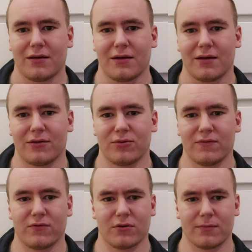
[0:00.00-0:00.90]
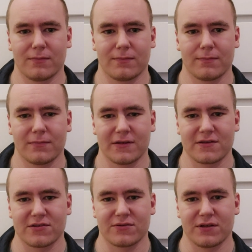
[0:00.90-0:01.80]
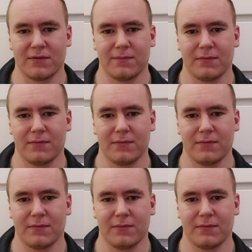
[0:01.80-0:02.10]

uniform accessory.